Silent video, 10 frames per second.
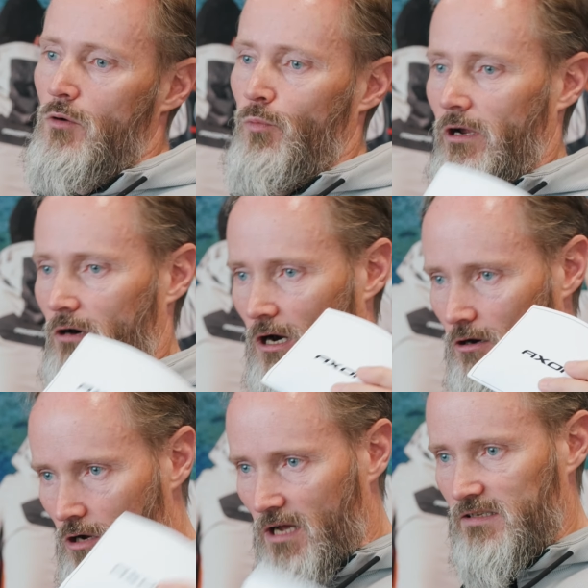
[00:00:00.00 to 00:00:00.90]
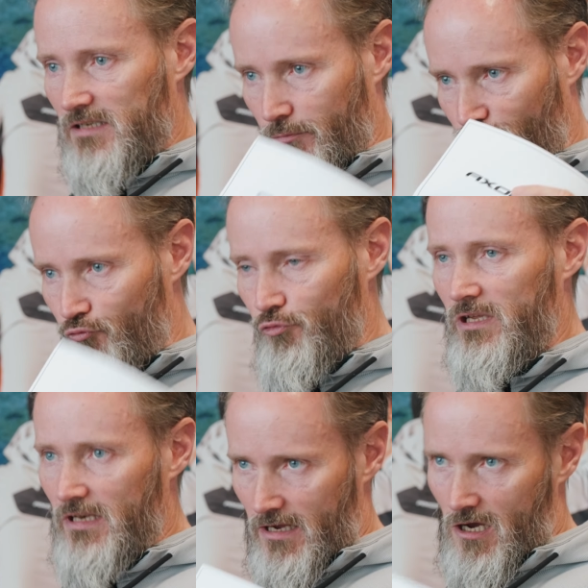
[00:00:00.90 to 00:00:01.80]
where our concept
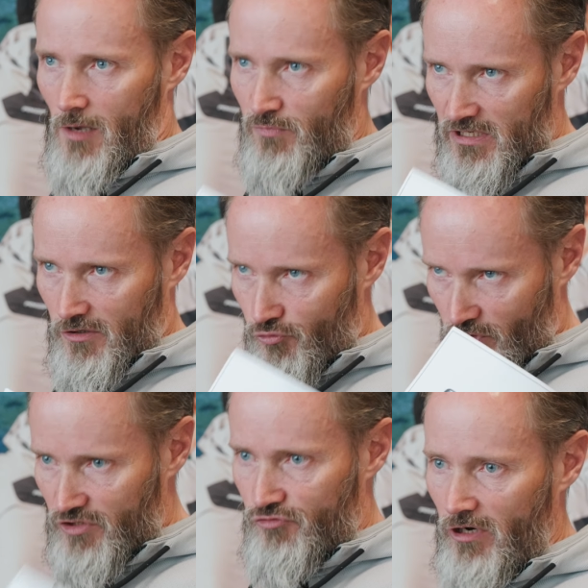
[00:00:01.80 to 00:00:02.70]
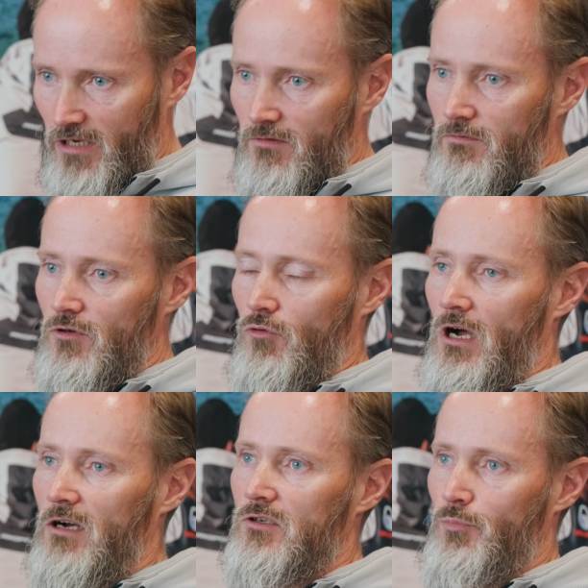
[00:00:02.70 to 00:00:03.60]
really comes into its strength. So
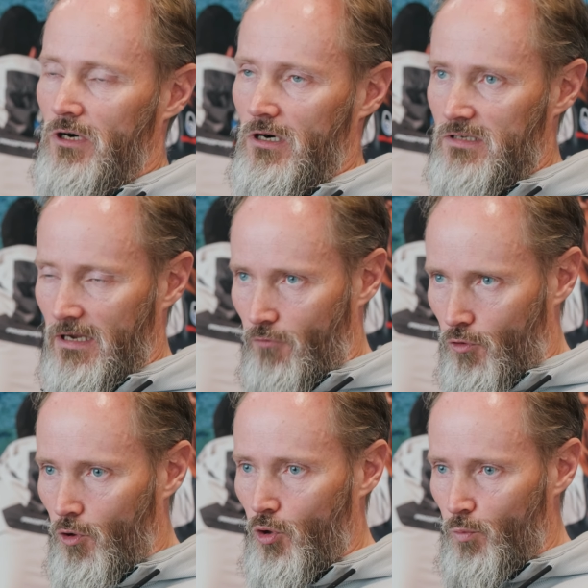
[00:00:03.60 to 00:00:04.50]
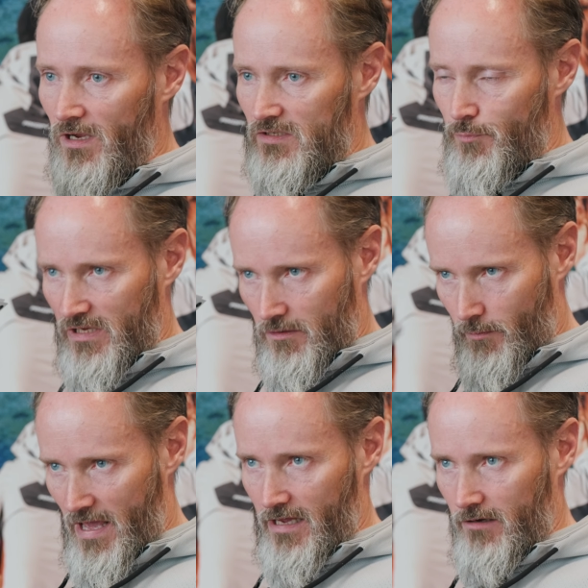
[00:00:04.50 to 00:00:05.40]
Axopars have always
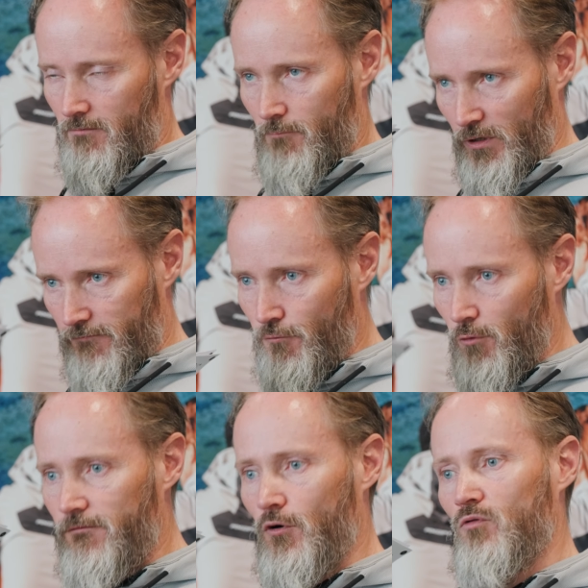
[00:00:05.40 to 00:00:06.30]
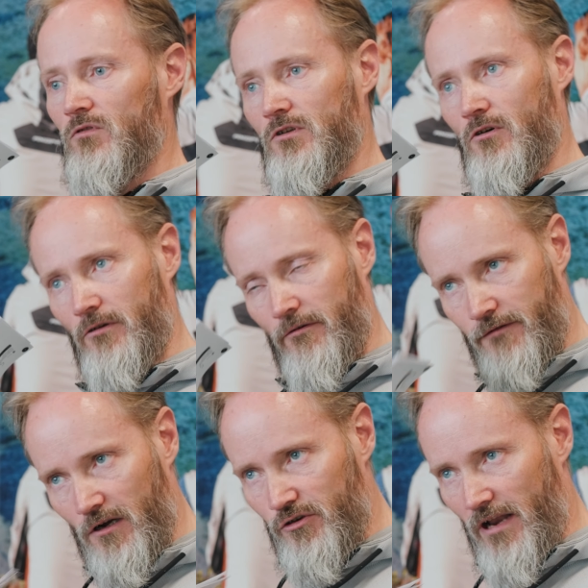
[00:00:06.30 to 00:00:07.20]
been made with full focus on their
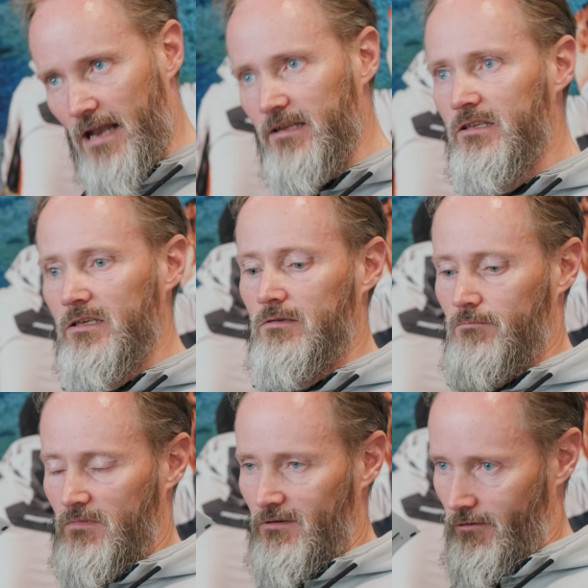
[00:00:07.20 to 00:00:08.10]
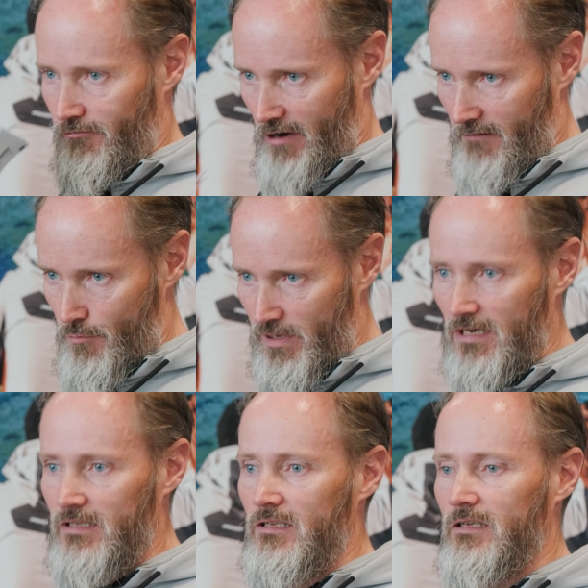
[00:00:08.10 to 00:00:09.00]
functionality, their
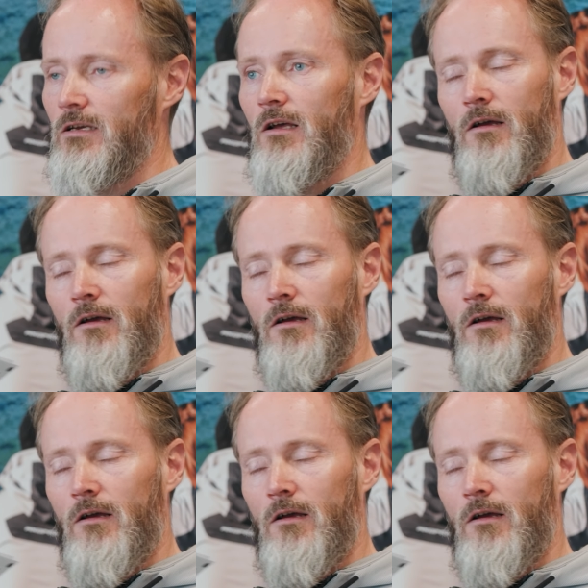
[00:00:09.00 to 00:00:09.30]
drivability,